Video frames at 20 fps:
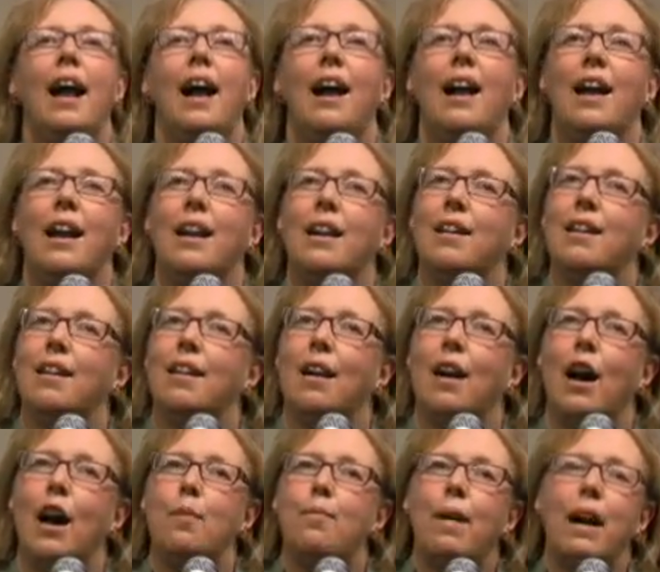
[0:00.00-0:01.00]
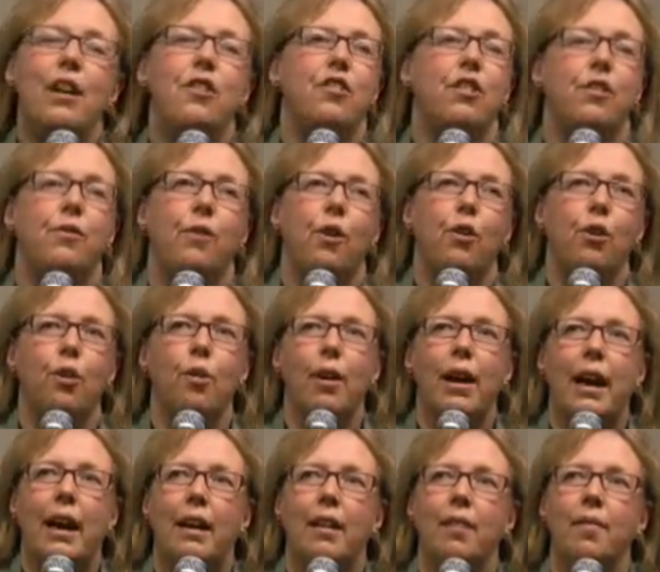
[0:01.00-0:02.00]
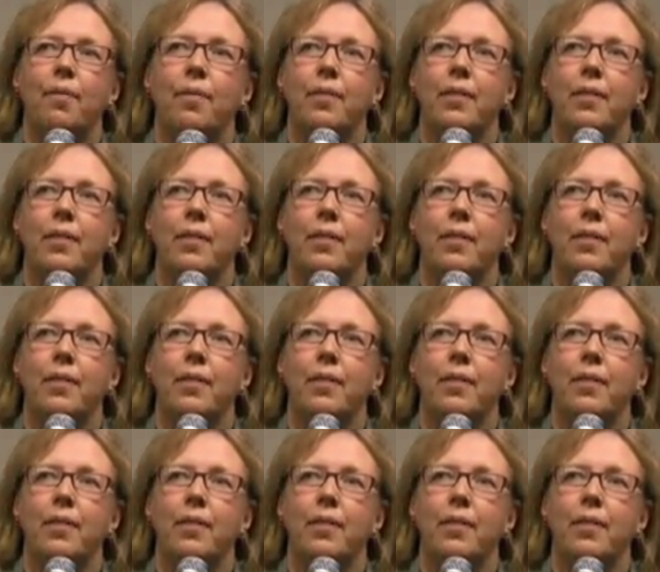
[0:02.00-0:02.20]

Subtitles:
And I might just vote Green.